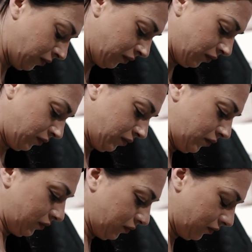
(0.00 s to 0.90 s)
So we're doing
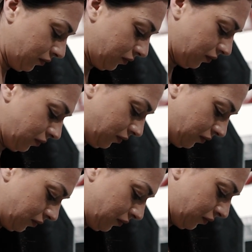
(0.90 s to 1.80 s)
a competition squat.
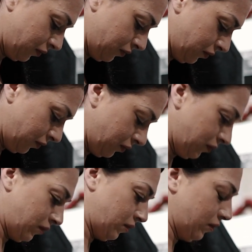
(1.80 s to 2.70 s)
We do 2 to 3